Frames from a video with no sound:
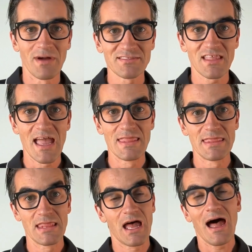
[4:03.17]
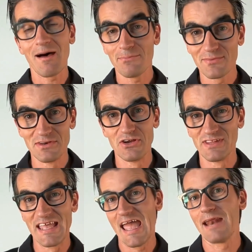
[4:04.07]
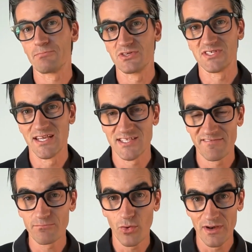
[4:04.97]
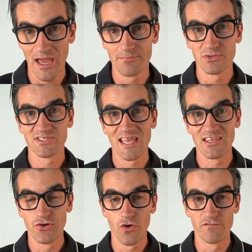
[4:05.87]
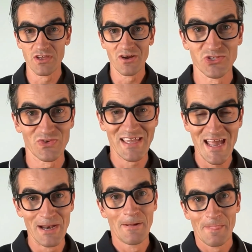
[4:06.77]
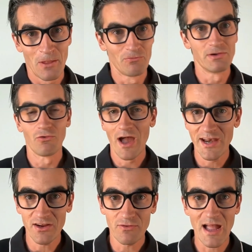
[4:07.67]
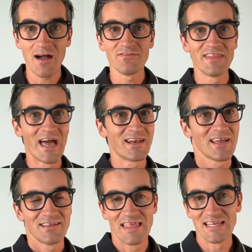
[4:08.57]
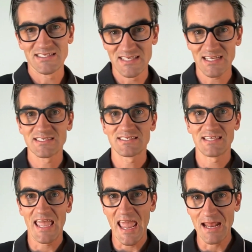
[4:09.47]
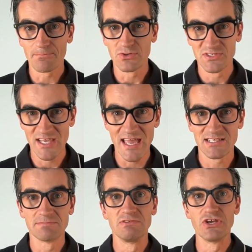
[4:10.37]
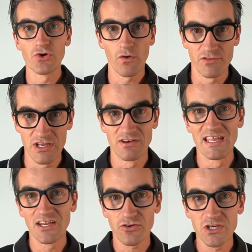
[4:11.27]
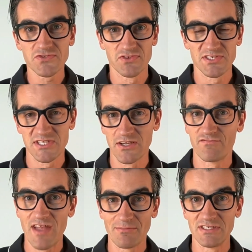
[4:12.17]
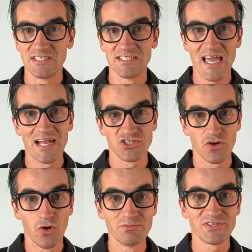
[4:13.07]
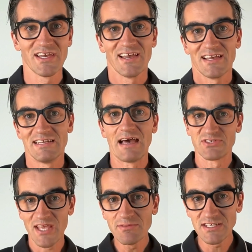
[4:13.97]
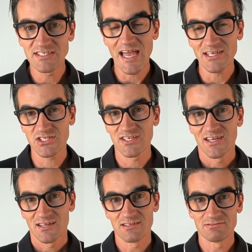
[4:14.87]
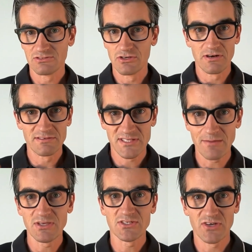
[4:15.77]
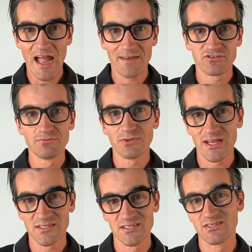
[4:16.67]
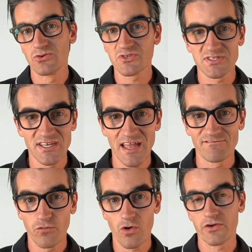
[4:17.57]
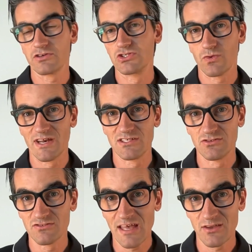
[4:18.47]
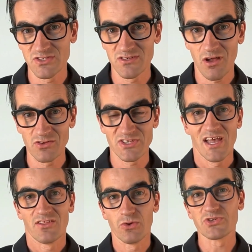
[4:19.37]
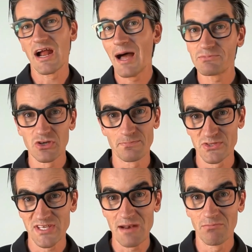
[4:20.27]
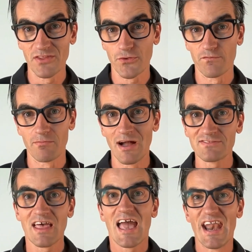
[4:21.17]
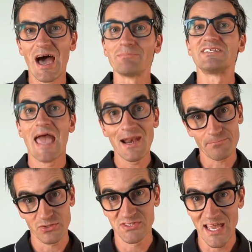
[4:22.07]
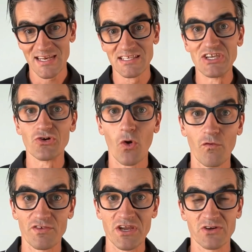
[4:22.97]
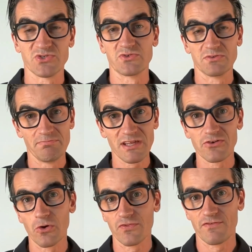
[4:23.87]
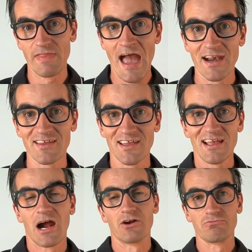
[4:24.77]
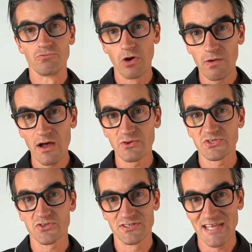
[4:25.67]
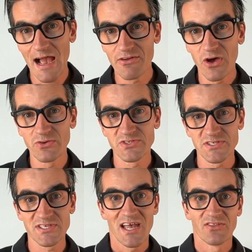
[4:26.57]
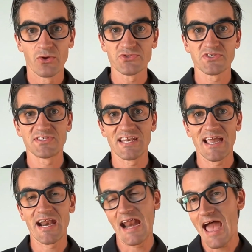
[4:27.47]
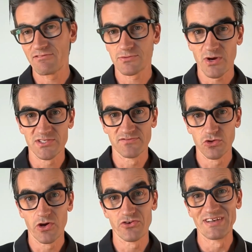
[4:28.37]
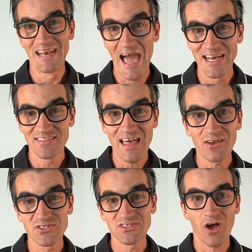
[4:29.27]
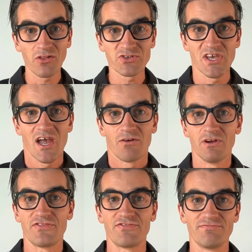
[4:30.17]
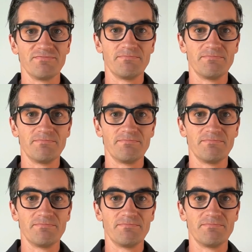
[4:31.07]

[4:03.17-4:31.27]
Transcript: month, and up nearly 8%, 7.9% year over year. So again, we've been riding around that 6 to 8% year over year increase for the single family detached homes. Now, semi-detached, your semis, your half duplexes, those are sitting at $422,000. Those are up 2% month over month and up 10% year over year. So some big growth for that. Our row houses, our townhouses, those are sitting at an average price of $290,000, with